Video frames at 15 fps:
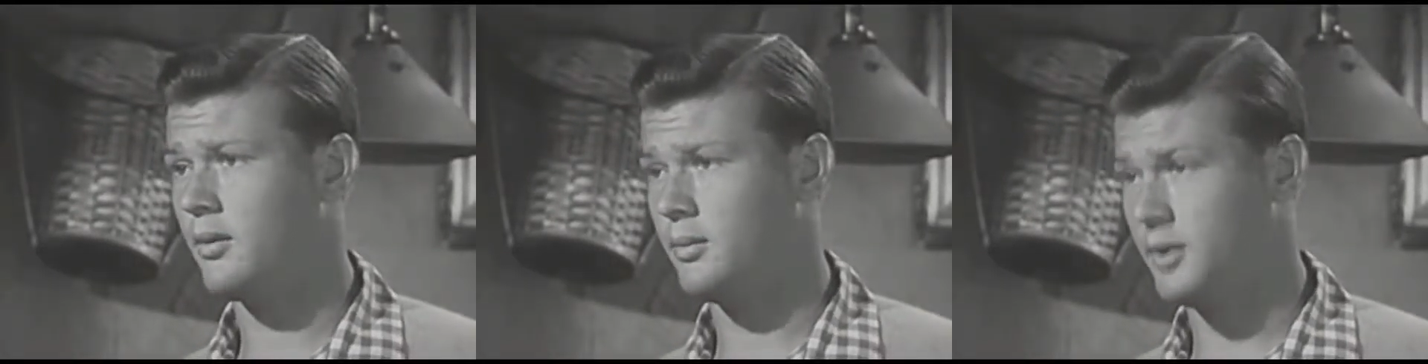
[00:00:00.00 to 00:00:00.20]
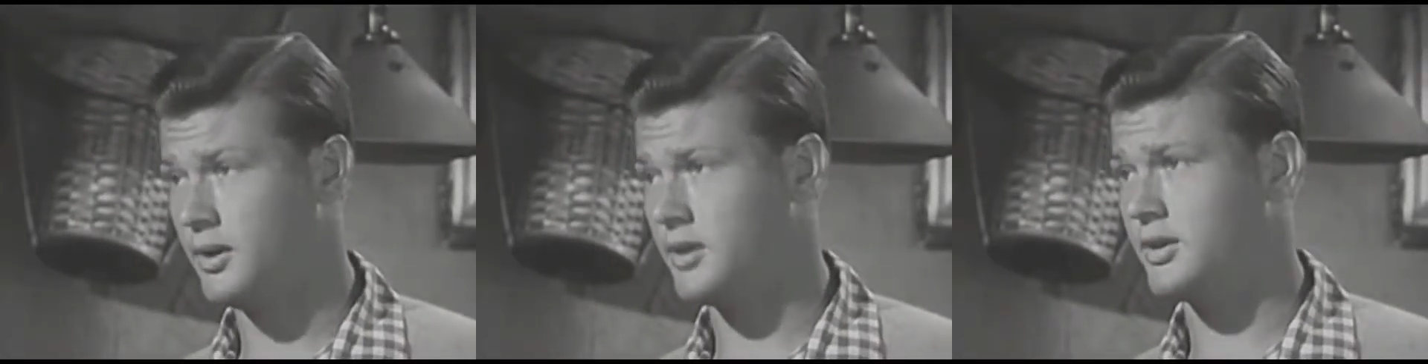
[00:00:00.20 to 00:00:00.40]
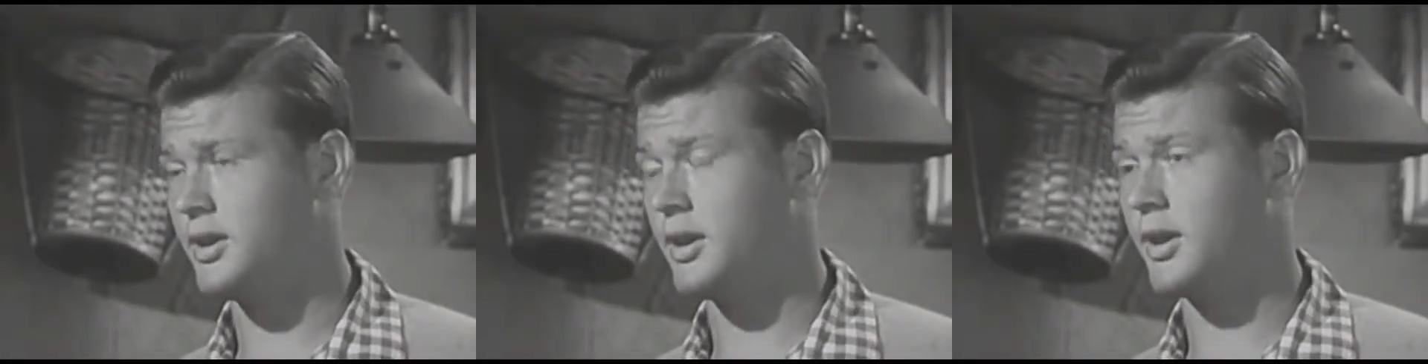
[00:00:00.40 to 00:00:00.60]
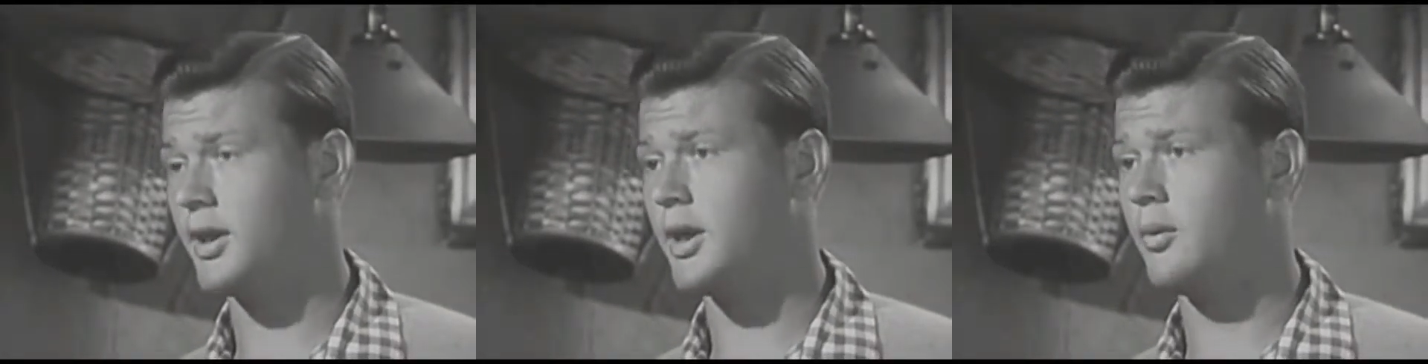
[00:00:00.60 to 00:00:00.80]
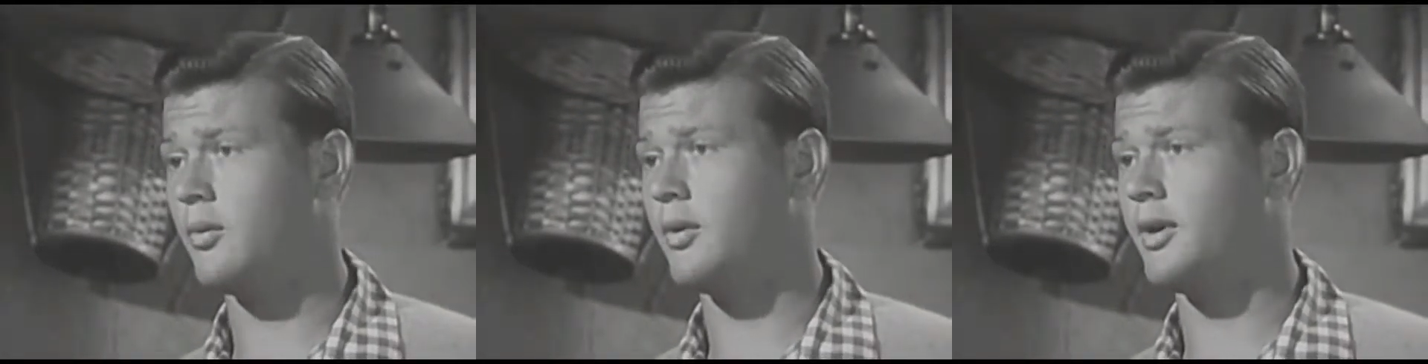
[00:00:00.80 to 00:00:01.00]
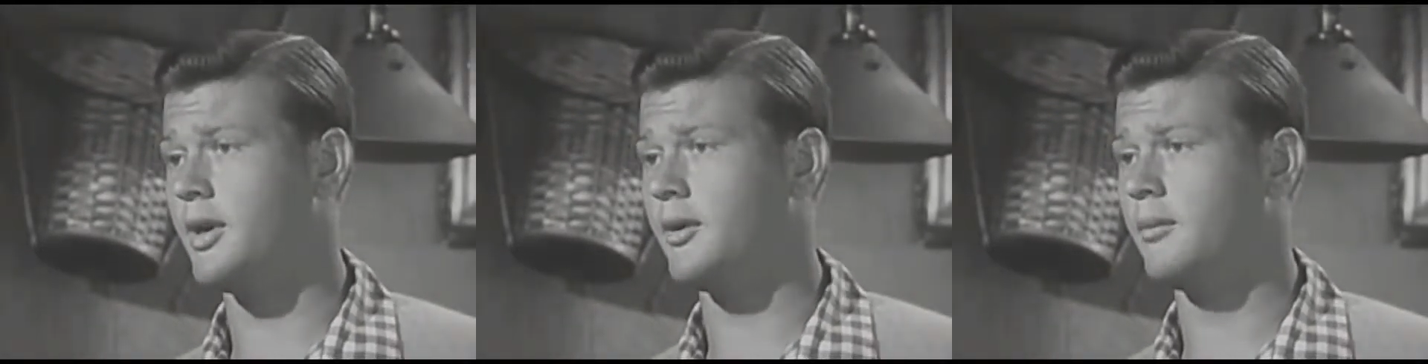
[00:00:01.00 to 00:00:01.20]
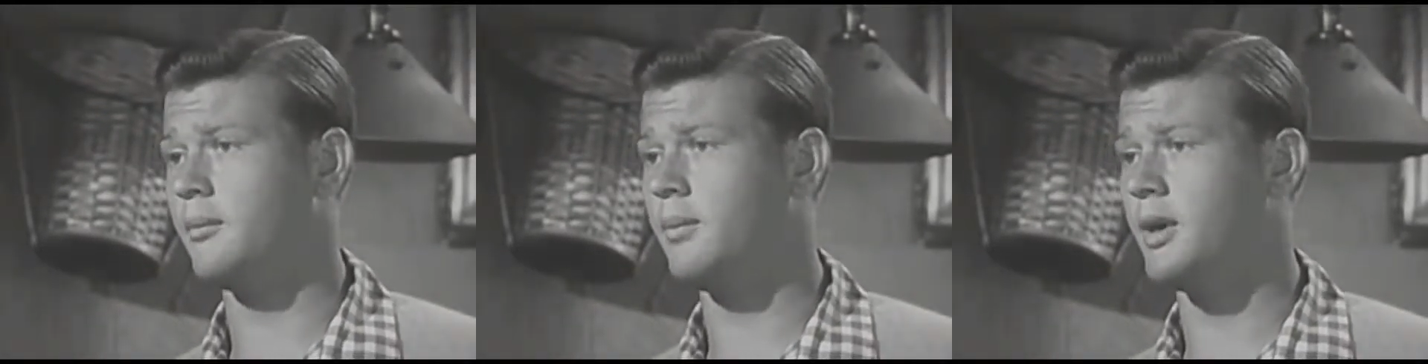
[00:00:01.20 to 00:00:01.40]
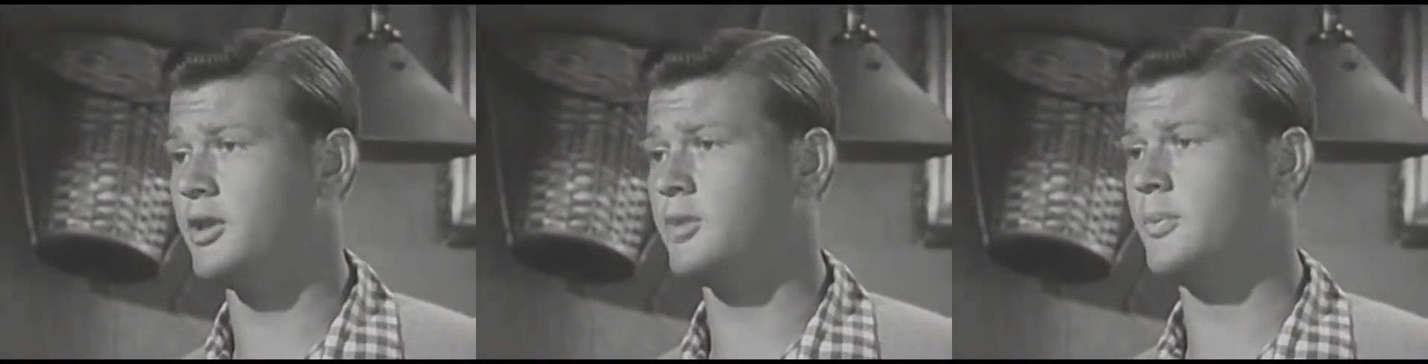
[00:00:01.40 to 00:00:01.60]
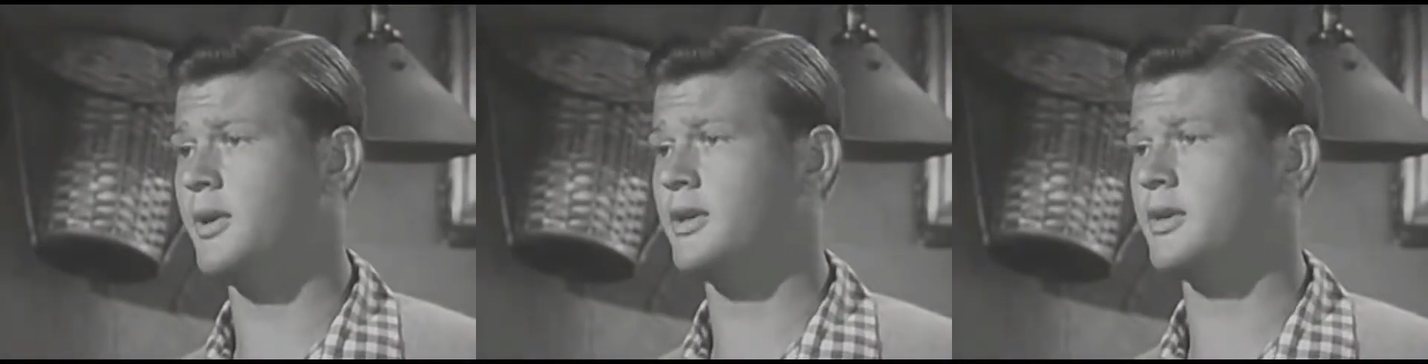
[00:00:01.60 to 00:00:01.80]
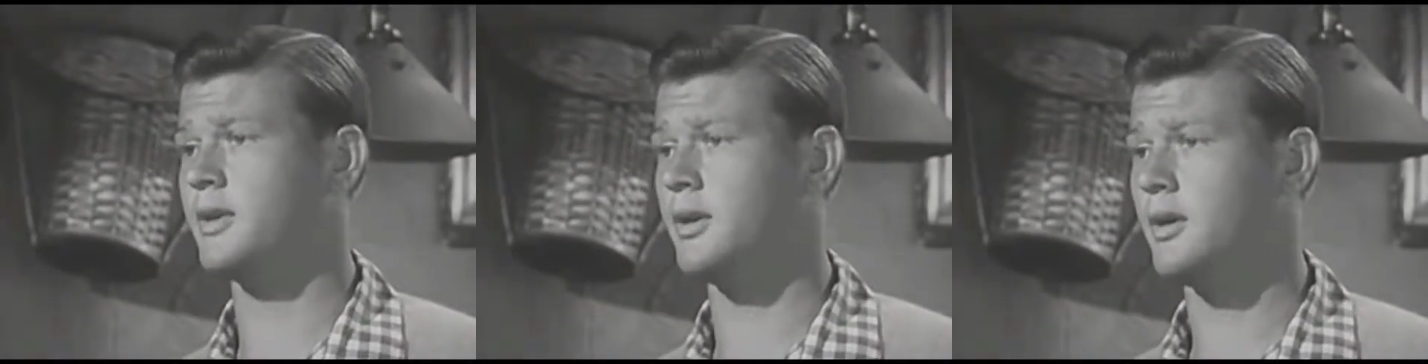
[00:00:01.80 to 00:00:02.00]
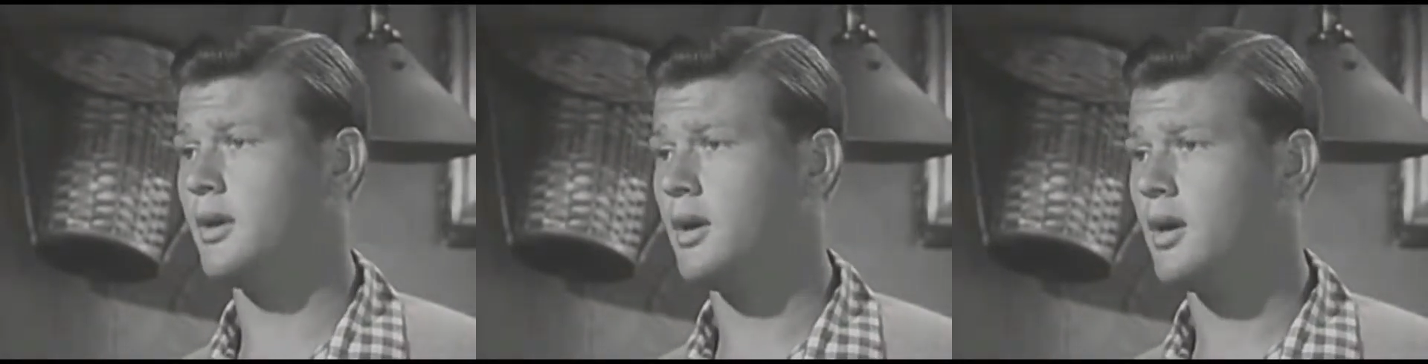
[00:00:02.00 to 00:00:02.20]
Me and this other kid were in there, Bud Spencer.